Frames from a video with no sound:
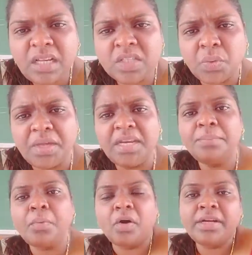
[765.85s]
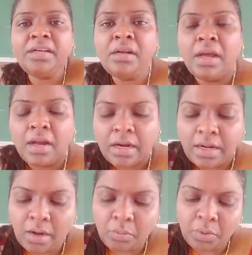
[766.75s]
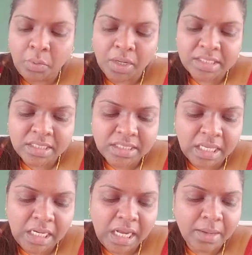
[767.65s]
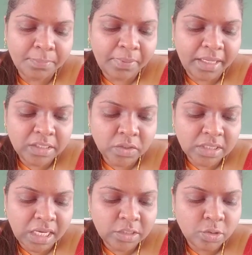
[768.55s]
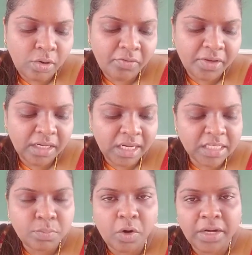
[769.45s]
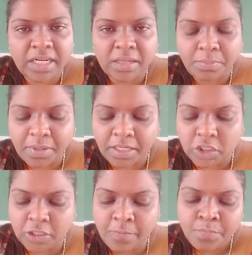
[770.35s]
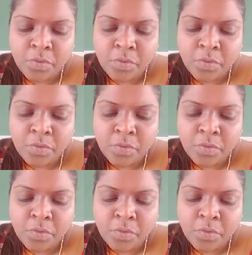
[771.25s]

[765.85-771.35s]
So very important. Now you assess any complaints or signs of increased body temperature.